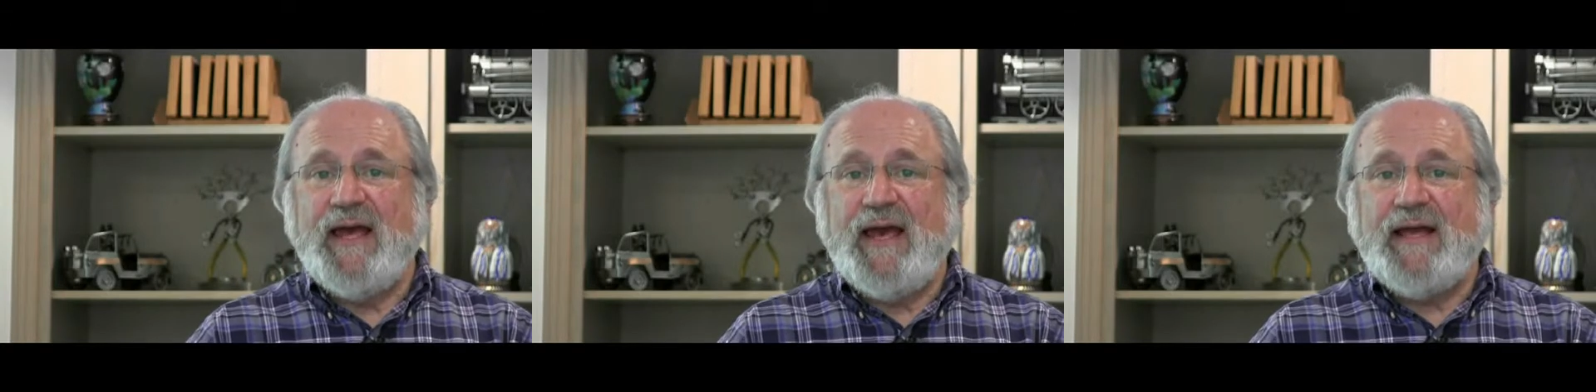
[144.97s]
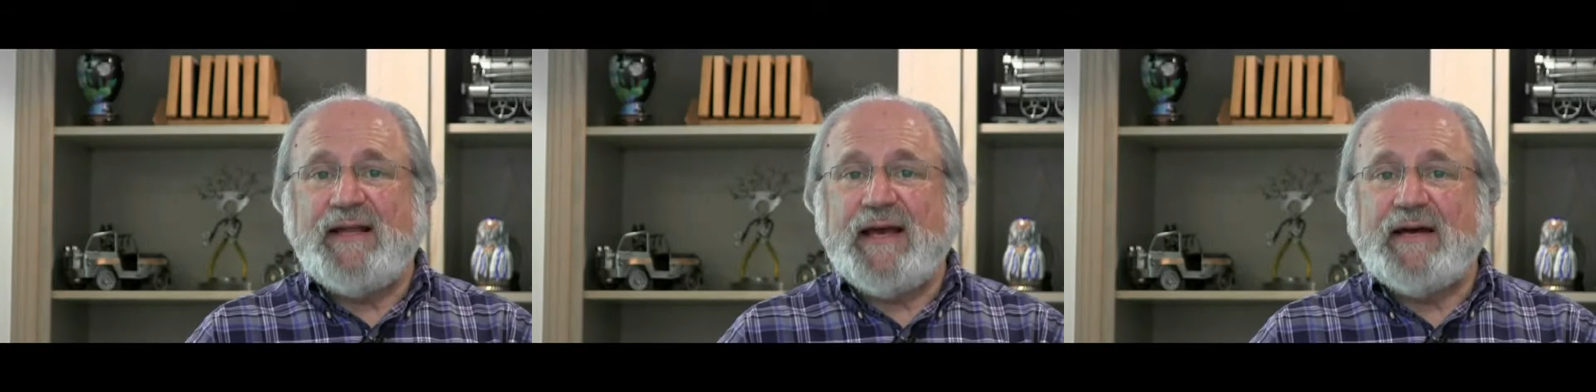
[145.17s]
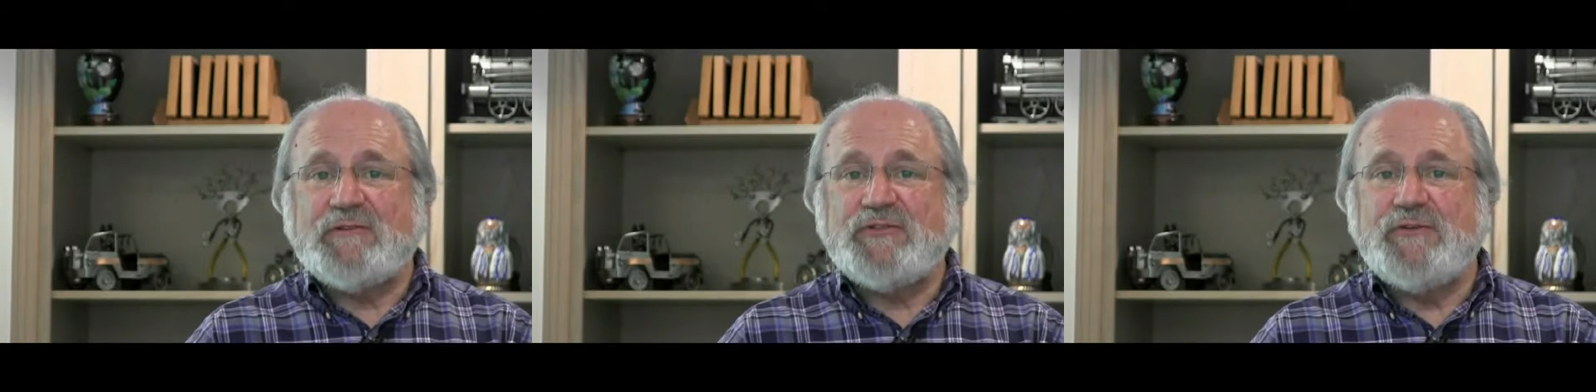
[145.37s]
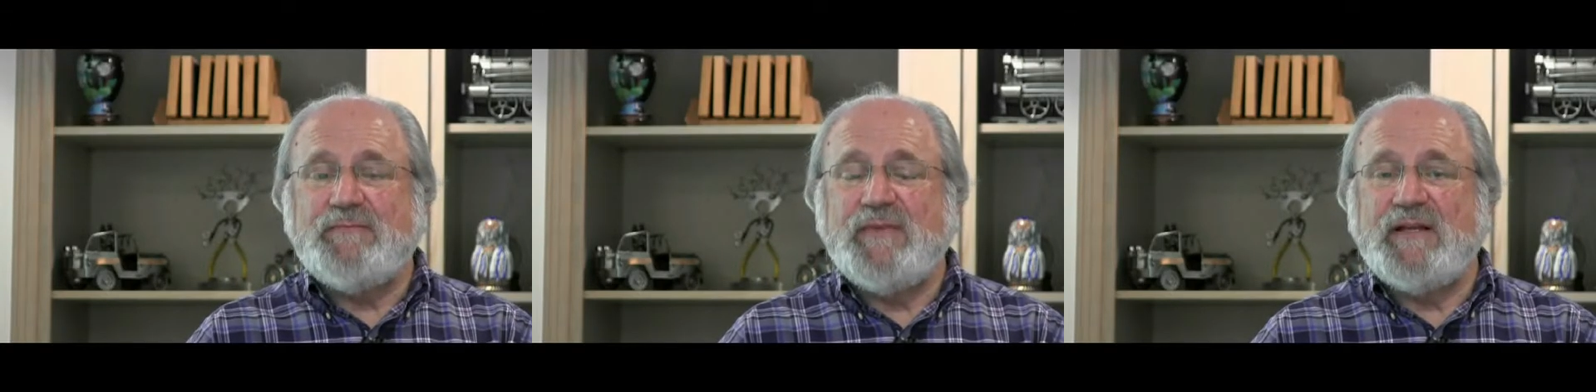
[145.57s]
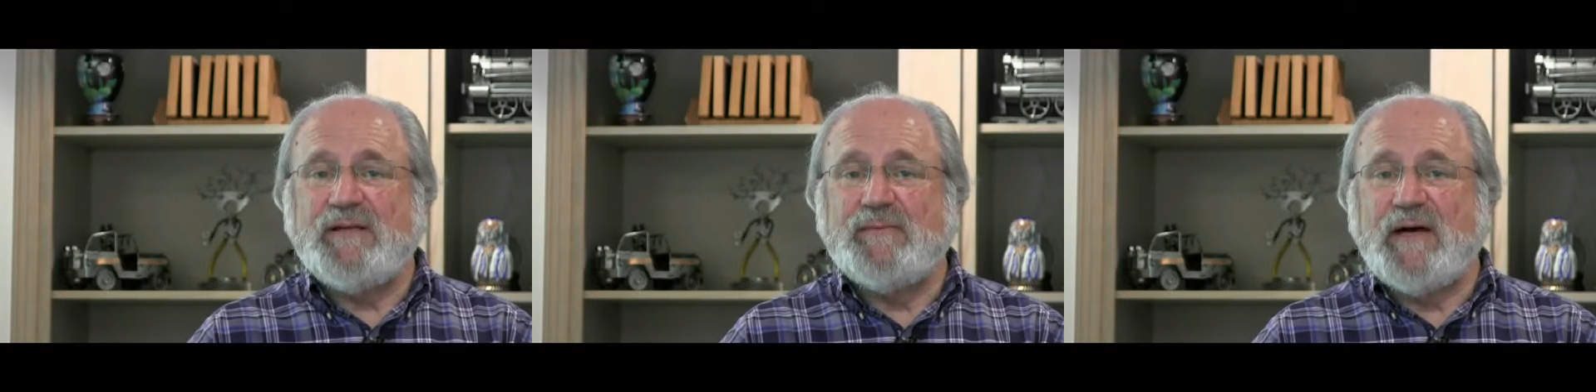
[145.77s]
and how to
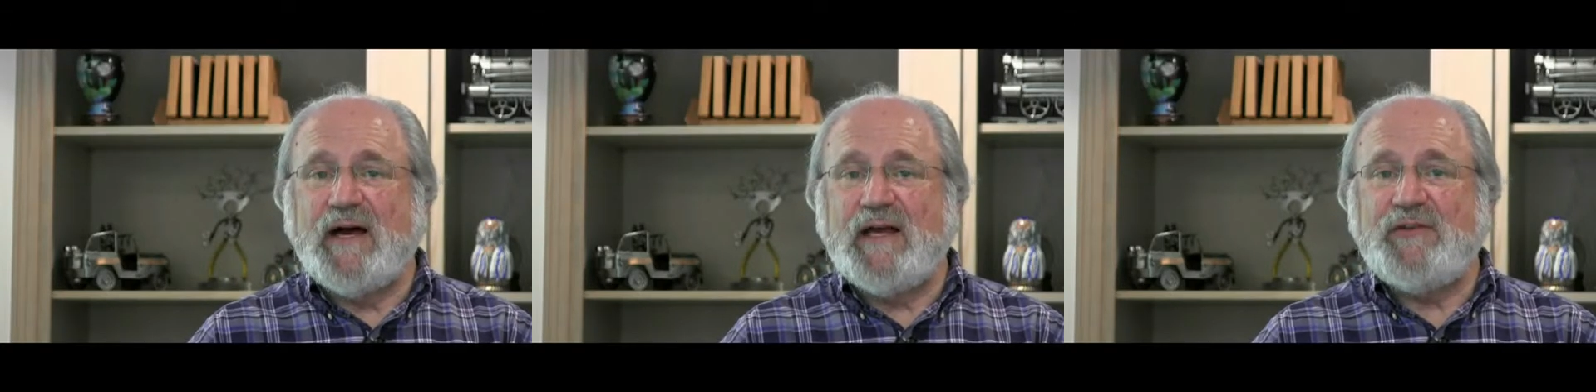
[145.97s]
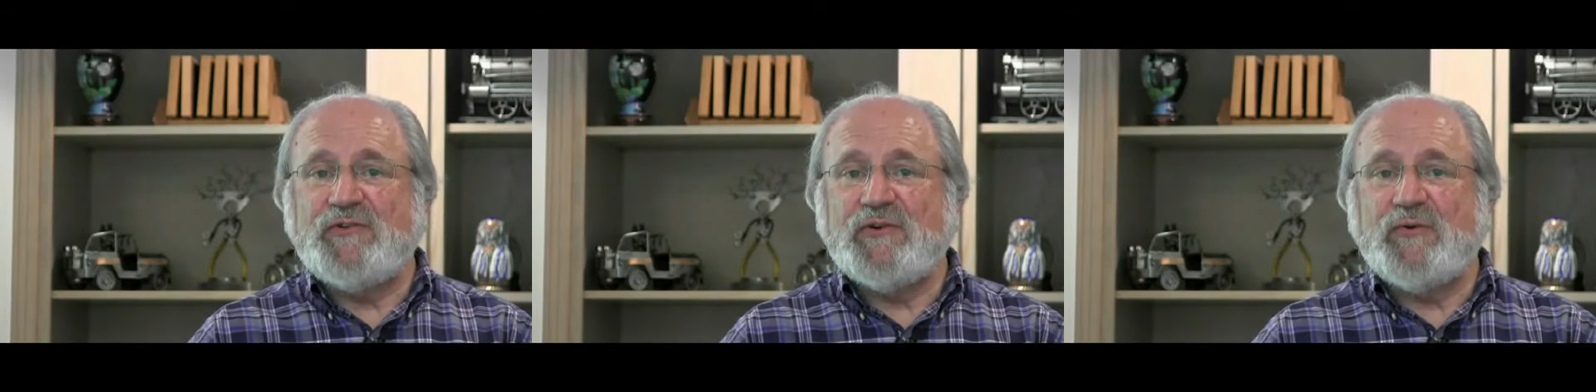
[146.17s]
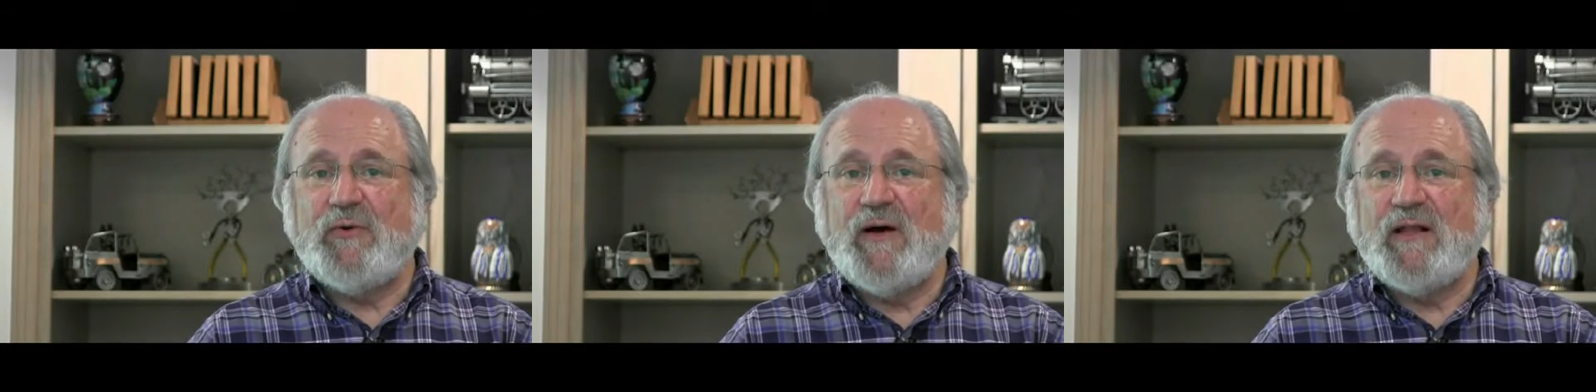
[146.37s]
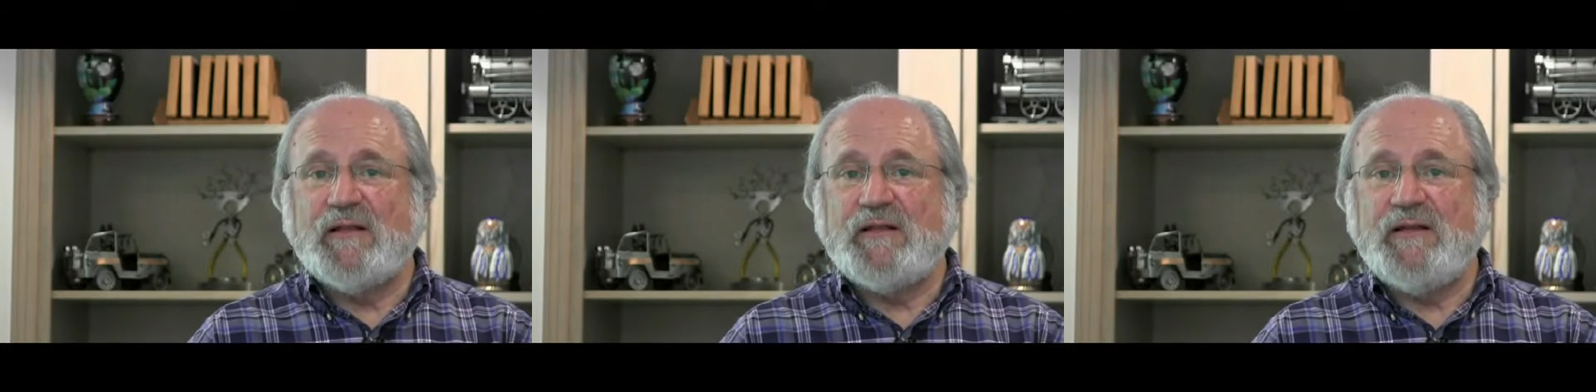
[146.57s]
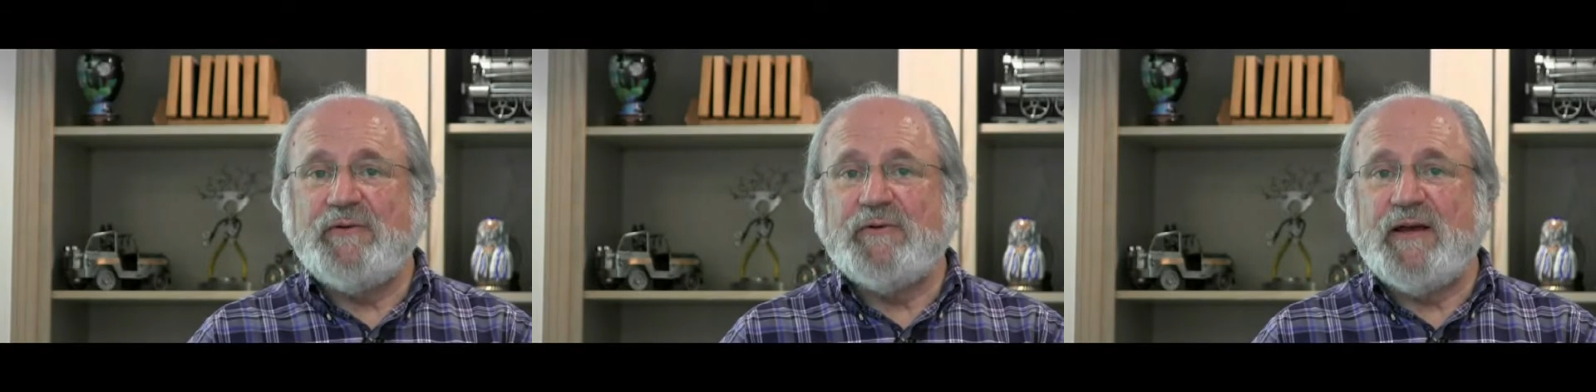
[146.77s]
minimize
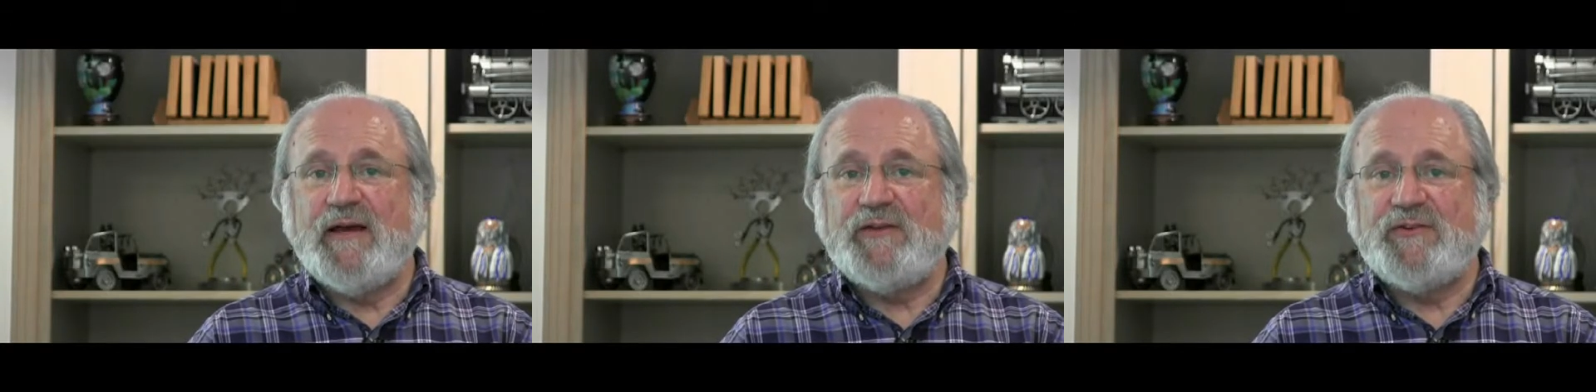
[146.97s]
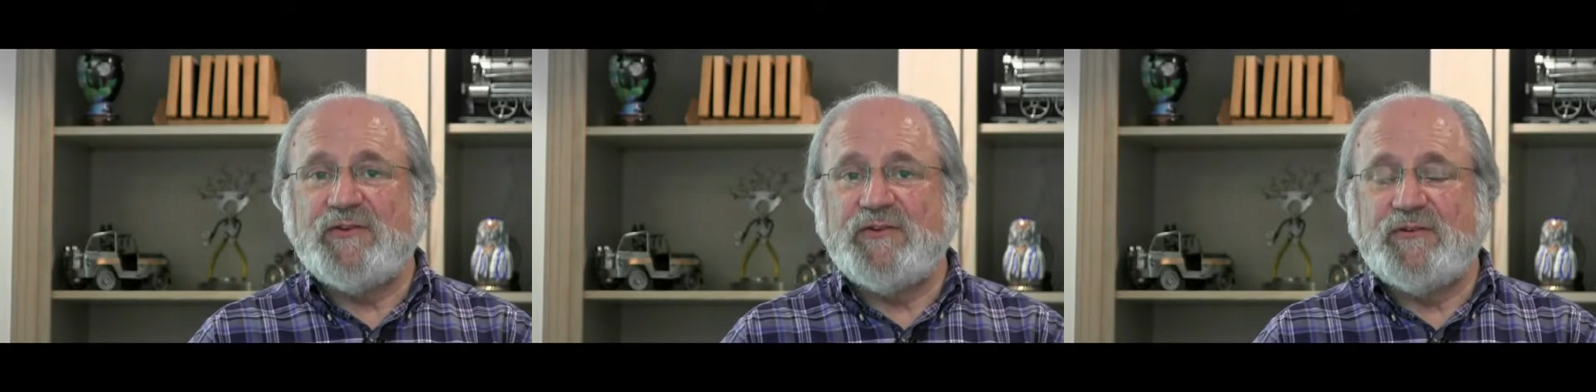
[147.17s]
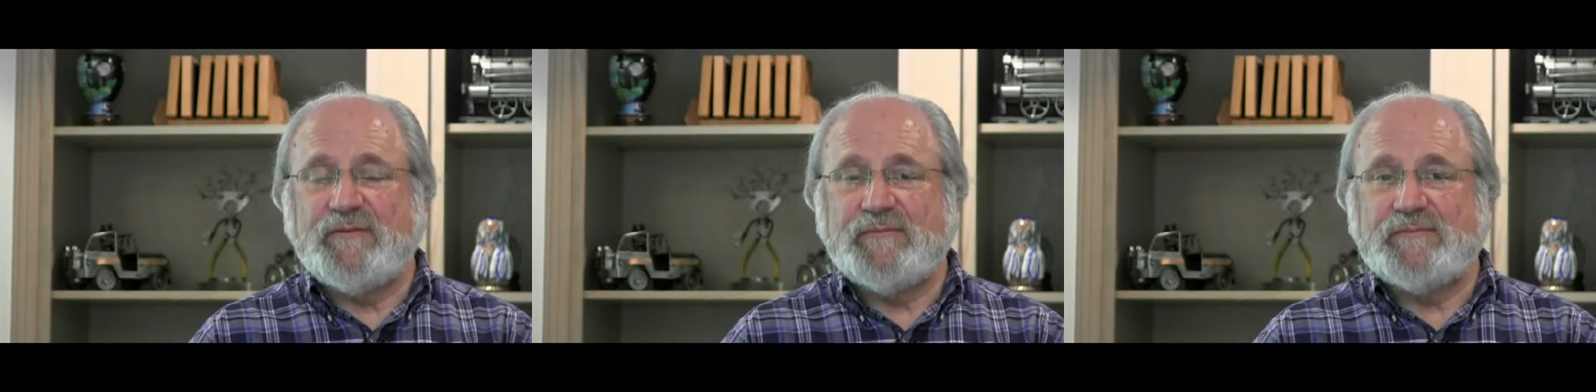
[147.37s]
quality risks.